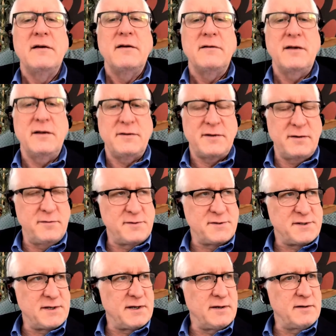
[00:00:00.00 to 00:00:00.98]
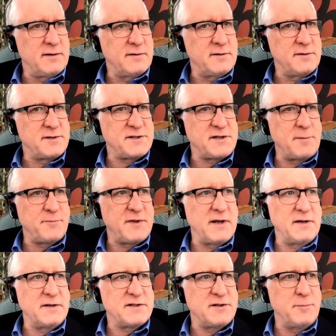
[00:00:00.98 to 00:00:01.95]
that there's uh,
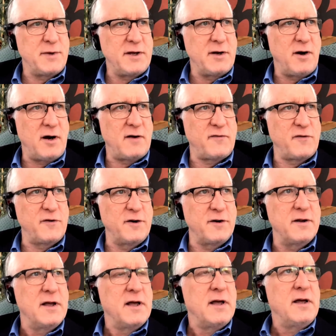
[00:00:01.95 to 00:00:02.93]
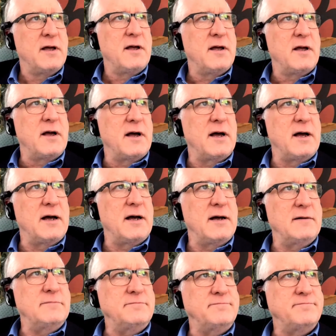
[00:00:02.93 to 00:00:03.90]
something to be offered.
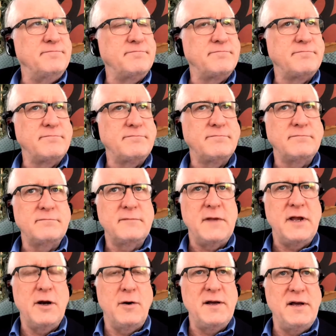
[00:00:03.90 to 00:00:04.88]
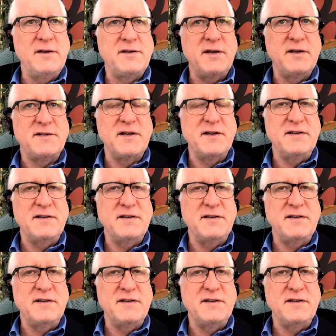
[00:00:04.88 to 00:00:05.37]
Um, hmm. You know, it's, it's a